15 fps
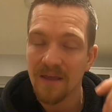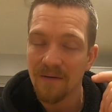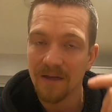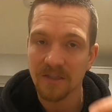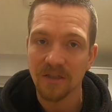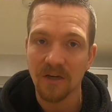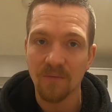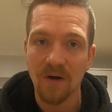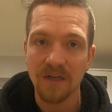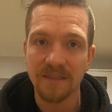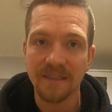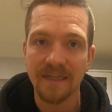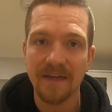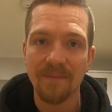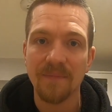Make sure you watch
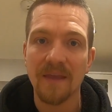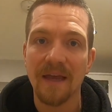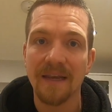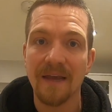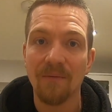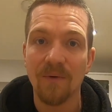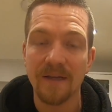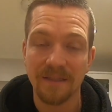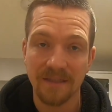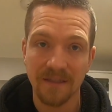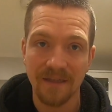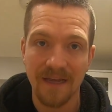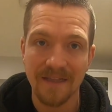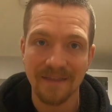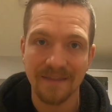it and then wait till
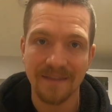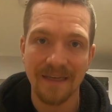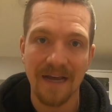the end to see